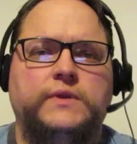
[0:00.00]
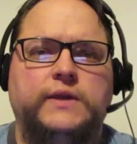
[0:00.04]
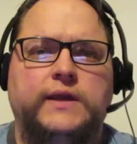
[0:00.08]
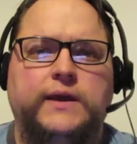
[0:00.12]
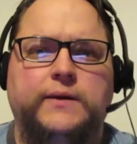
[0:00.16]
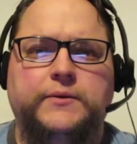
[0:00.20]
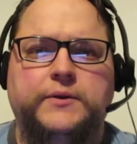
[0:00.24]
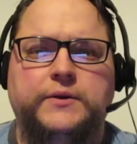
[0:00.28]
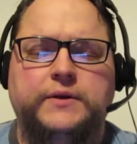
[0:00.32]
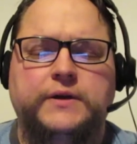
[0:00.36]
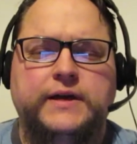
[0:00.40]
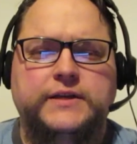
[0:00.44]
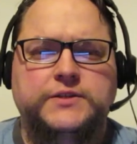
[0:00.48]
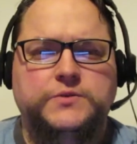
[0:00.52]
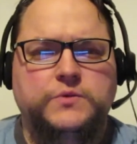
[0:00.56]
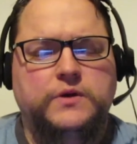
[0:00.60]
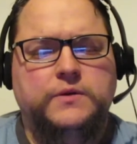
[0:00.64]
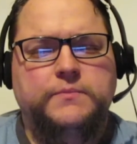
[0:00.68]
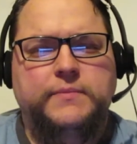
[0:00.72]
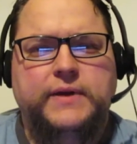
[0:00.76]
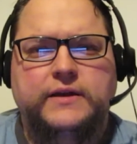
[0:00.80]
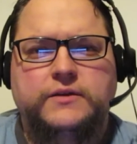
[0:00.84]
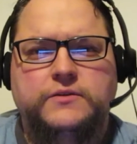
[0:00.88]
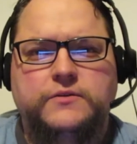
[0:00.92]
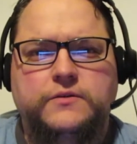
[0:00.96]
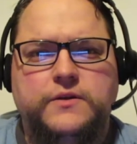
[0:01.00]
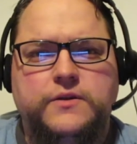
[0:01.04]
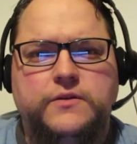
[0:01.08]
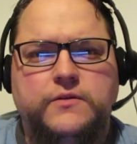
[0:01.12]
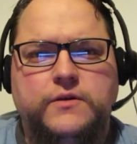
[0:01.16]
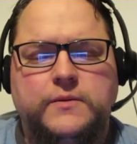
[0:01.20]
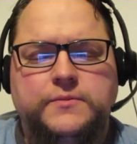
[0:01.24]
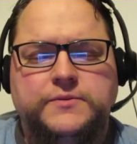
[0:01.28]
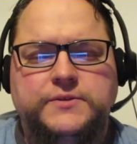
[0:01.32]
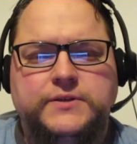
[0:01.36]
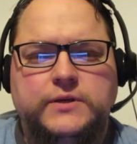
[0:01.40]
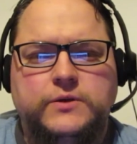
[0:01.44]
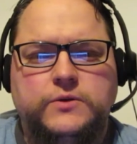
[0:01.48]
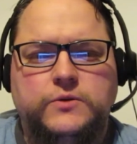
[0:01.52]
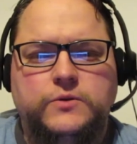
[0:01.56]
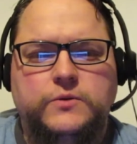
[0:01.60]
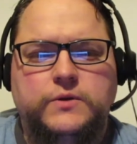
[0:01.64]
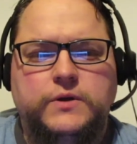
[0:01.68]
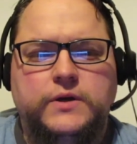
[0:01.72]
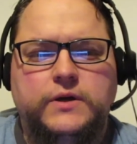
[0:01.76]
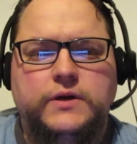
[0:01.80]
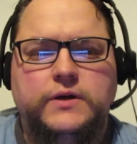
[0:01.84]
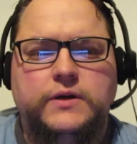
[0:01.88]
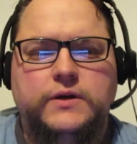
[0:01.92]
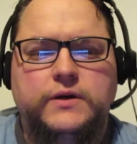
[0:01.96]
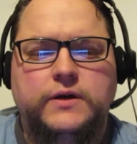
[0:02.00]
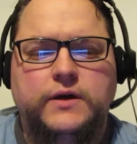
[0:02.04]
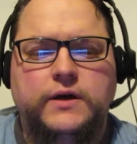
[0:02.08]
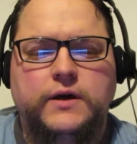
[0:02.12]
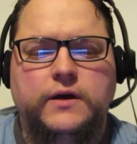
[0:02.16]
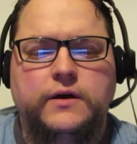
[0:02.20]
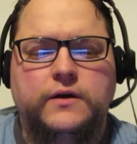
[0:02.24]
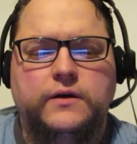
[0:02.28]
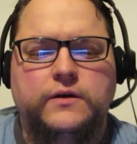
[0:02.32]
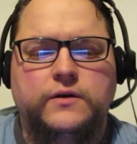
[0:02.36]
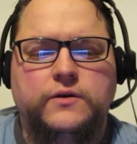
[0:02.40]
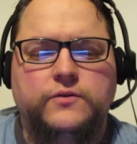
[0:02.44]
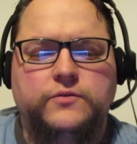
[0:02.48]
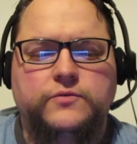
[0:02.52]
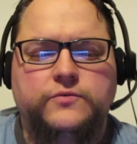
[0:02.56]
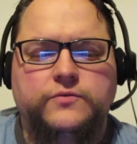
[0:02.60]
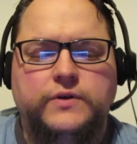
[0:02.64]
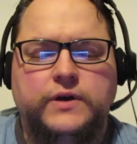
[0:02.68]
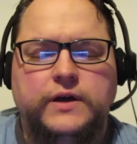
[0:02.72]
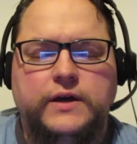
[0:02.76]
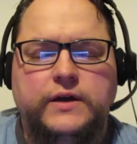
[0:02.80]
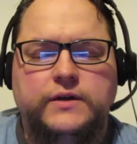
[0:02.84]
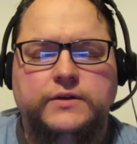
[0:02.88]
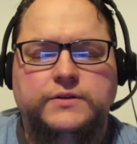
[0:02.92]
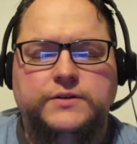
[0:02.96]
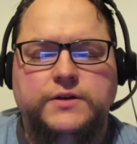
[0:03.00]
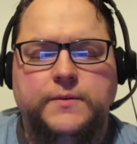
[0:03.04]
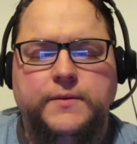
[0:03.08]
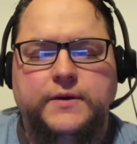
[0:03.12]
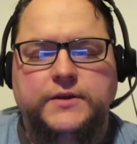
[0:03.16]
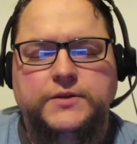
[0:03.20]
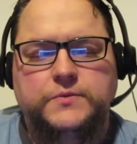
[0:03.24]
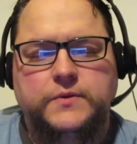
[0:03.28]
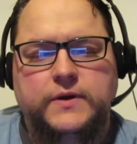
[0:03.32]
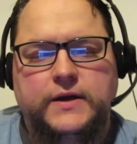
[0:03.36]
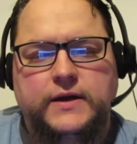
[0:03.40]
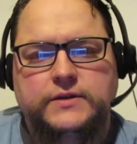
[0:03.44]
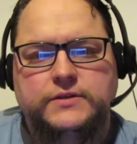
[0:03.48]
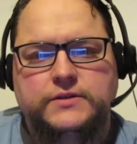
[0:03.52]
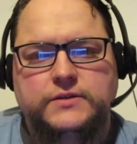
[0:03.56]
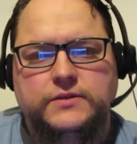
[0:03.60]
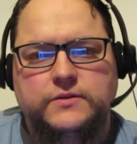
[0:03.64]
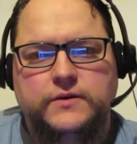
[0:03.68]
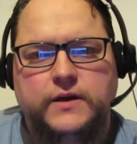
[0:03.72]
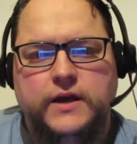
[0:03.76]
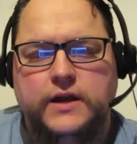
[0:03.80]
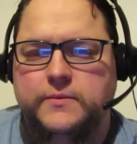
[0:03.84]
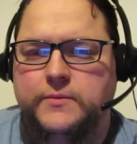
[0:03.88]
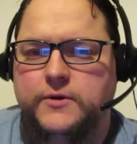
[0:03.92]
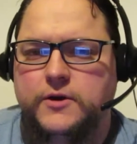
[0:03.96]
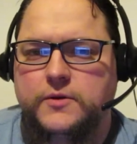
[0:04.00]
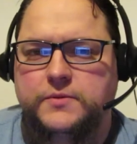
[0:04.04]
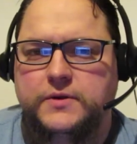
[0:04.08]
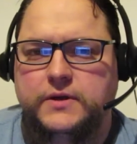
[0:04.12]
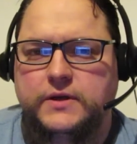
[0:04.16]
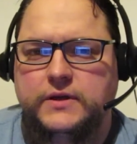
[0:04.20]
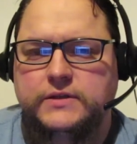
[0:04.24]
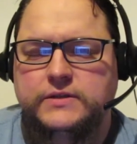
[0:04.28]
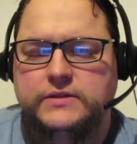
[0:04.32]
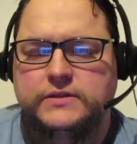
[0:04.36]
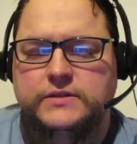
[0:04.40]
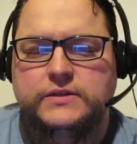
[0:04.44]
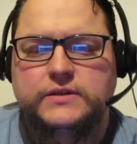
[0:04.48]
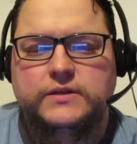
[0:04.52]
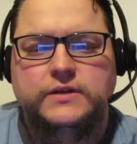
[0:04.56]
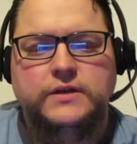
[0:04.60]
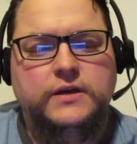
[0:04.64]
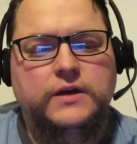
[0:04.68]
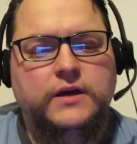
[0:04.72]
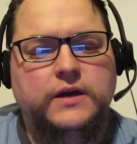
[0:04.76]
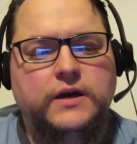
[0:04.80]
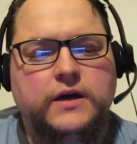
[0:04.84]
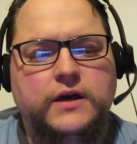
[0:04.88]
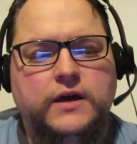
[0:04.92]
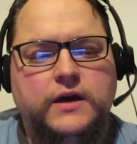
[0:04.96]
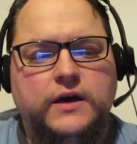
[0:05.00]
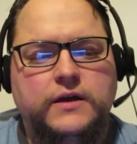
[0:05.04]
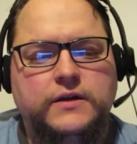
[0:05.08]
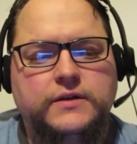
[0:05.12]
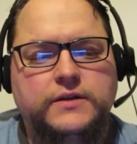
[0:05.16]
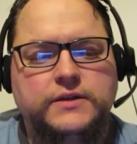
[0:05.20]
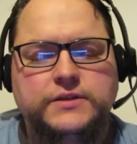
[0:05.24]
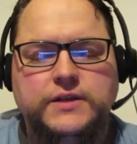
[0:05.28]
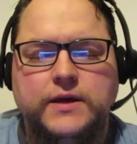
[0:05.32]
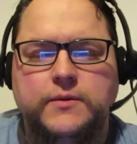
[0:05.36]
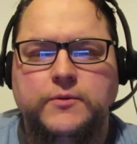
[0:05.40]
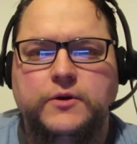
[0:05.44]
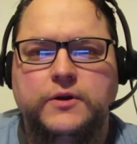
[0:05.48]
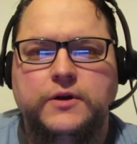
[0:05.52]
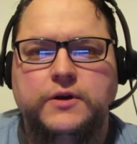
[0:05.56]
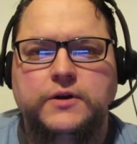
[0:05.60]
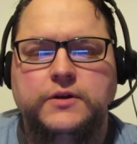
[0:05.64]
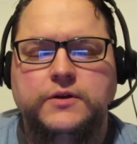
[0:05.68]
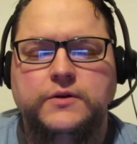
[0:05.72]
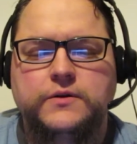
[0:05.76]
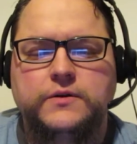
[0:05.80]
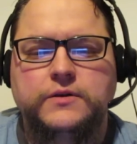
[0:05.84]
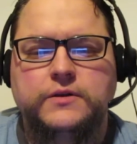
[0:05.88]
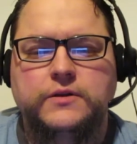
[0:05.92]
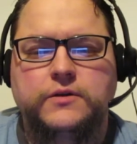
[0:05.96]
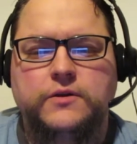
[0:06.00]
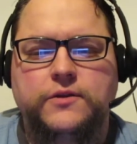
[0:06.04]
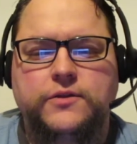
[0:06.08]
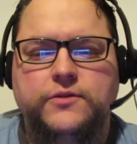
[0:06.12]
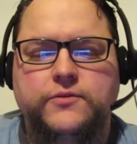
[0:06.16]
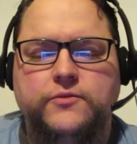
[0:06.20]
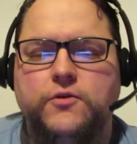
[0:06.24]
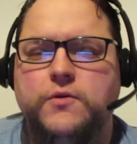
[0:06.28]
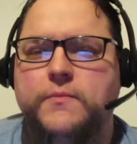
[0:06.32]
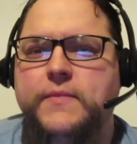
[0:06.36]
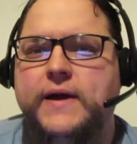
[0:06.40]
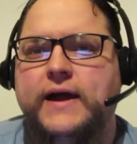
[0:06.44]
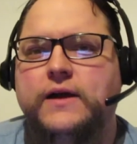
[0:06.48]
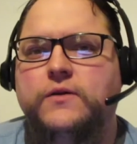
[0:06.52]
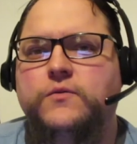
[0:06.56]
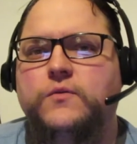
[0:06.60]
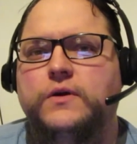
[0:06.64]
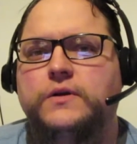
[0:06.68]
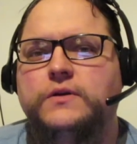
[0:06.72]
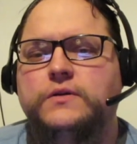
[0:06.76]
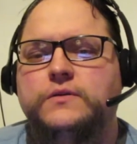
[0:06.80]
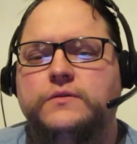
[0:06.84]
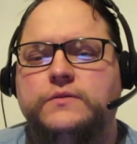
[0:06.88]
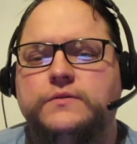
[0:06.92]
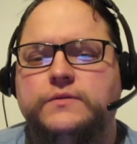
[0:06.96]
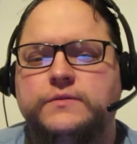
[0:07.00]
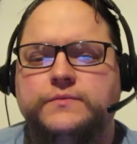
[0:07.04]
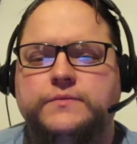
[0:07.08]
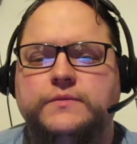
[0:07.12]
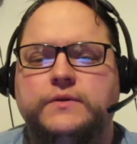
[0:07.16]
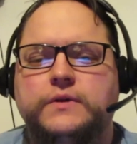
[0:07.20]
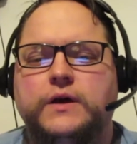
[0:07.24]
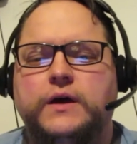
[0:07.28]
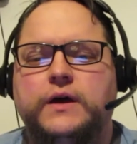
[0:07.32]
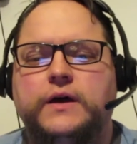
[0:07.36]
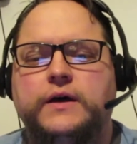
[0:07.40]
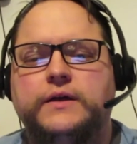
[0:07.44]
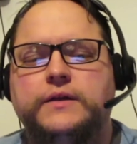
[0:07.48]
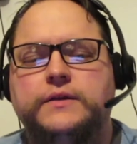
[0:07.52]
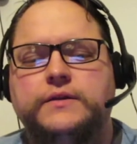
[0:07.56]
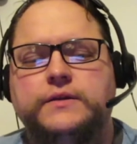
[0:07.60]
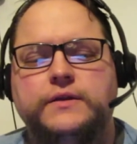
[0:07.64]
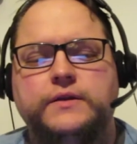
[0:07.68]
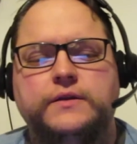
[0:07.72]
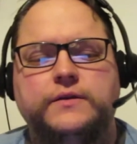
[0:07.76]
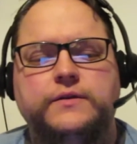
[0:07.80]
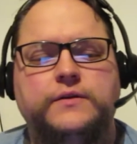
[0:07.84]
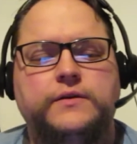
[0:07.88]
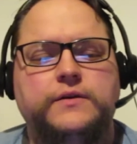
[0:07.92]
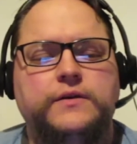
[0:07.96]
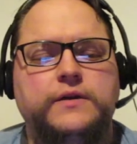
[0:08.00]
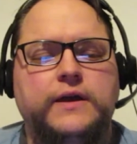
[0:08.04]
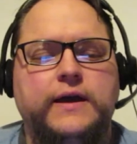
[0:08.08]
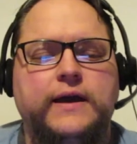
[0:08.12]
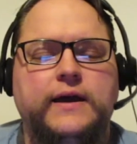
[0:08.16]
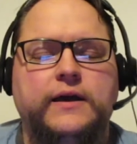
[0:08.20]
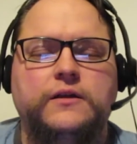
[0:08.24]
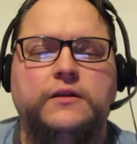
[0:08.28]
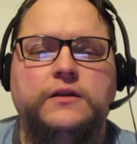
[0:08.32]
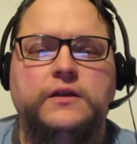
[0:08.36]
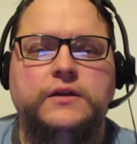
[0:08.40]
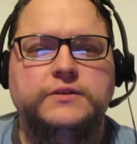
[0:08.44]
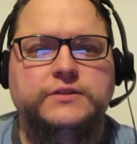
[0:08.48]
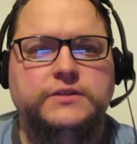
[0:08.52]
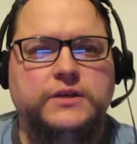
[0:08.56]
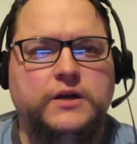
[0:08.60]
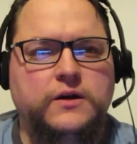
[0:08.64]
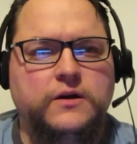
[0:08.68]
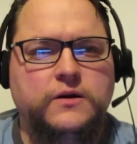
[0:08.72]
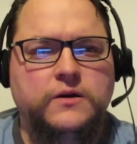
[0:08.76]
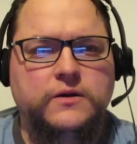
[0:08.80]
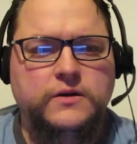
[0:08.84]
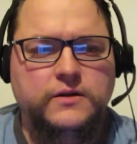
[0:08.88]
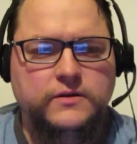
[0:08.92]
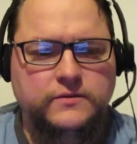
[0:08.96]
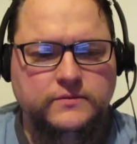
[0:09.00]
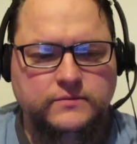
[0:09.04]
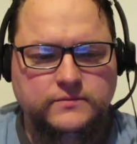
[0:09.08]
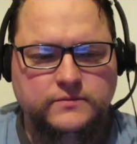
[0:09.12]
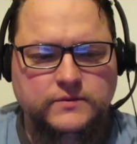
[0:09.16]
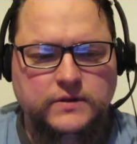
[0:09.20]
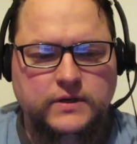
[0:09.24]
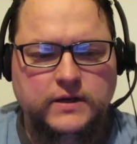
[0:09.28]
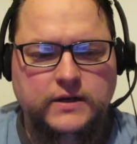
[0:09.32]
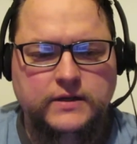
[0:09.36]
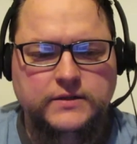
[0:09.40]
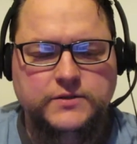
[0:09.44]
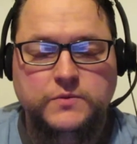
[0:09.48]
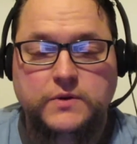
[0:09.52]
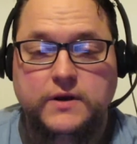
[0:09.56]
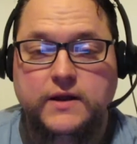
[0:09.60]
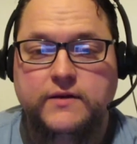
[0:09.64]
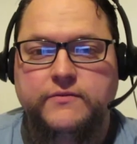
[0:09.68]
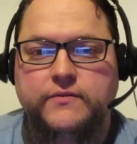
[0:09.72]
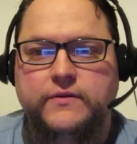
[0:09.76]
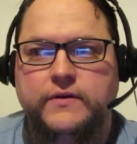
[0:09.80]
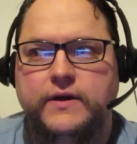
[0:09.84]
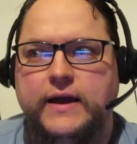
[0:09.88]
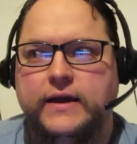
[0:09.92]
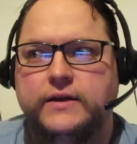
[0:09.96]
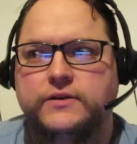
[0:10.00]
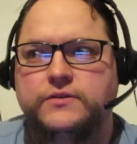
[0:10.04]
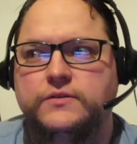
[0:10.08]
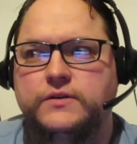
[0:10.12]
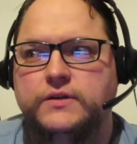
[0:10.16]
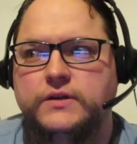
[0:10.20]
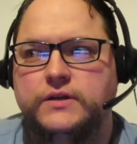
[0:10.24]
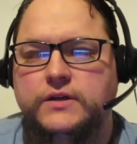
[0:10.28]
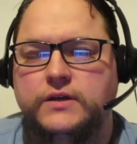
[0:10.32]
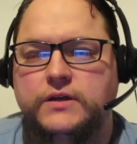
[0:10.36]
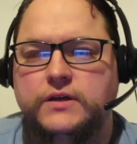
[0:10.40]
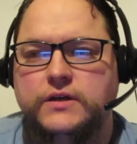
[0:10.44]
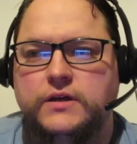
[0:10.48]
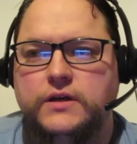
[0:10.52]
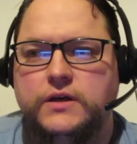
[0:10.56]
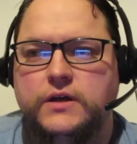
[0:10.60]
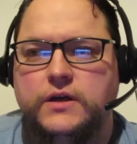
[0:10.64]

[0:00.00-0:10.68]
How are you guys? Welcome back to another episode of Jbats Reacts to Anime Openings. This time we're going to do a little throwback one. El Hazard. It's one I've actually